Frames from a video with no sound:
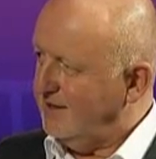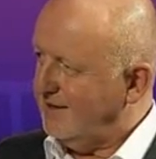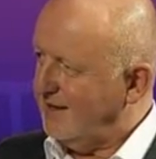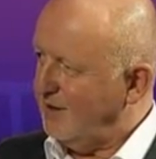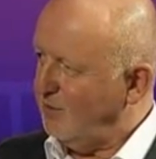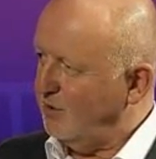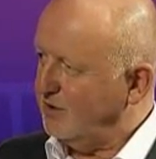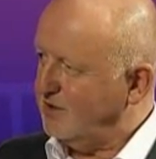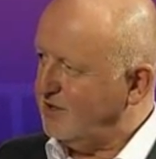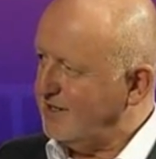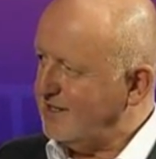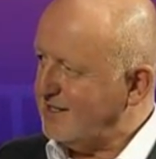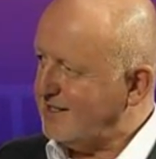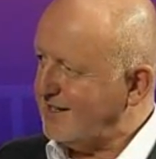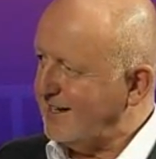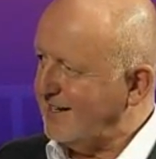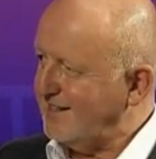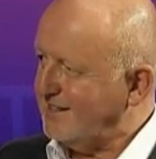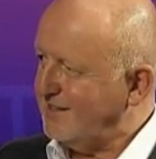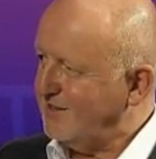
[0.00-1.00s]
They wanted a
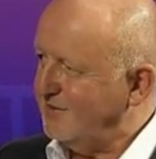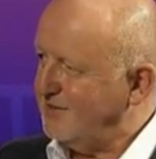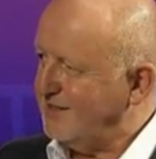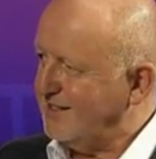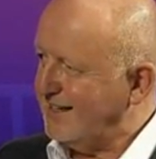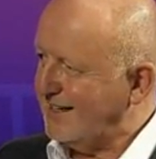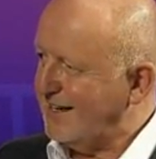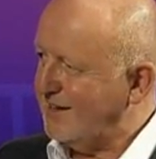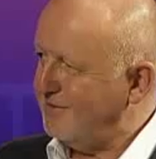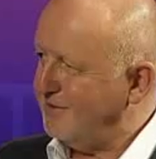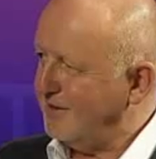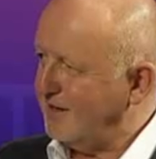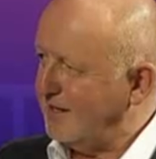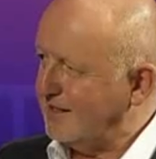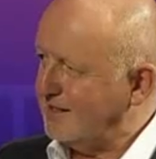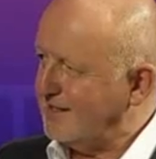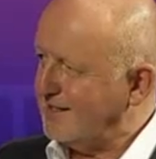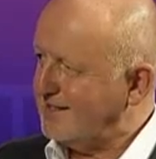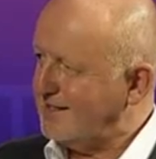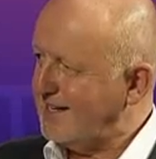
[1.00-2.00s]
sense of
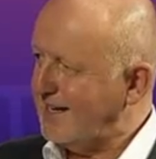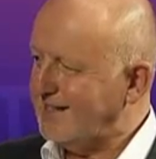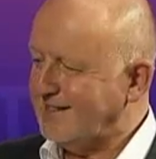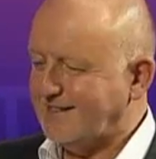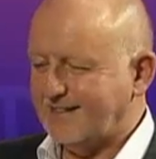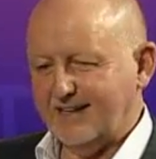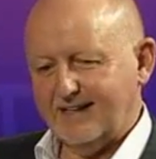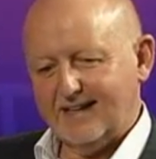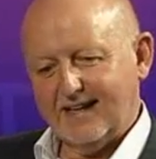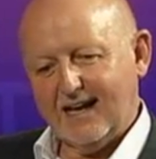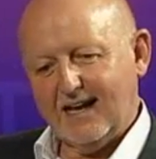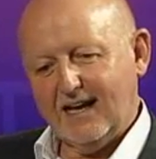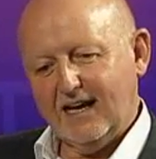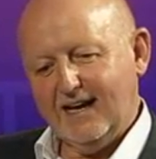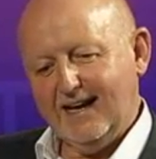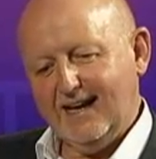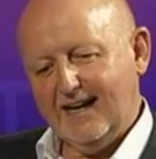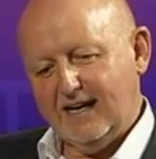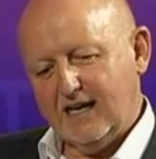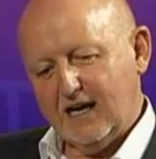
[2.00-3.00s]
significance, a sense that their
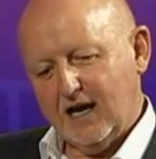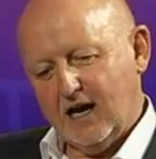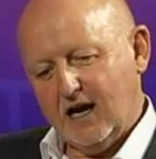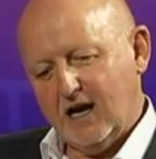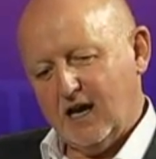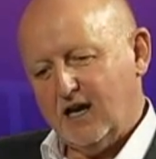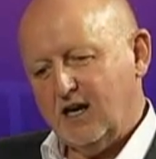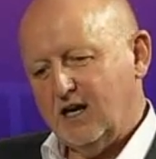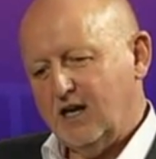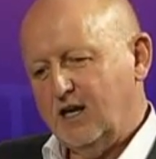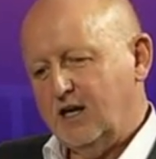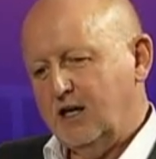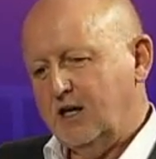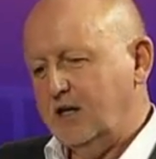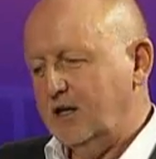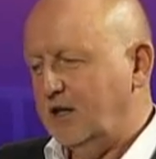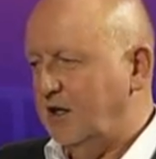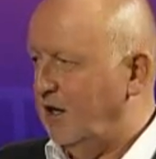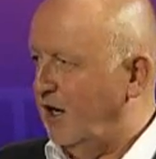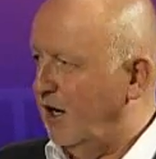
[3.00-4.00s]
leader
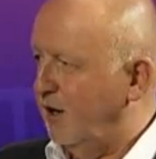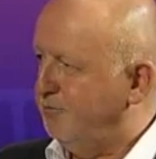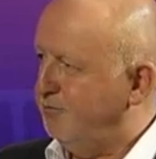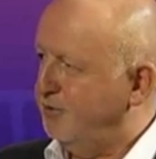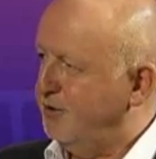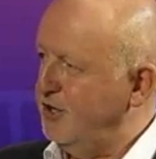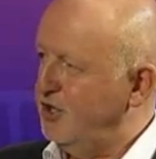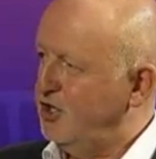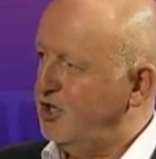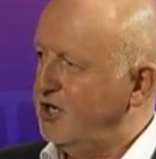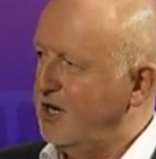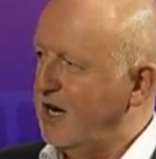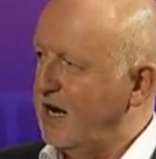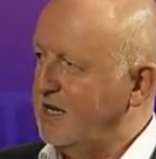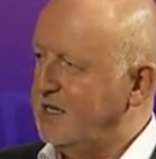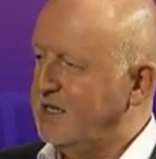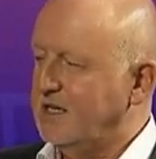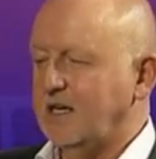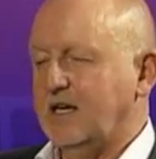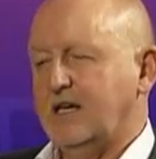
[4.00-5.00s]

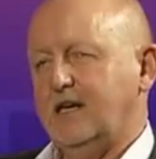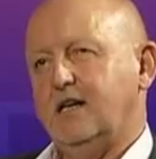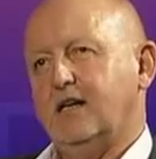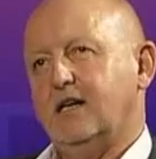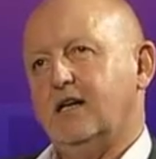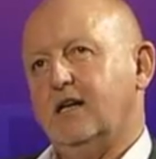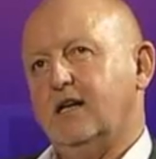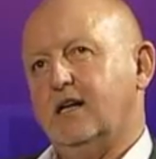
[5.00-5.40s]
appreciated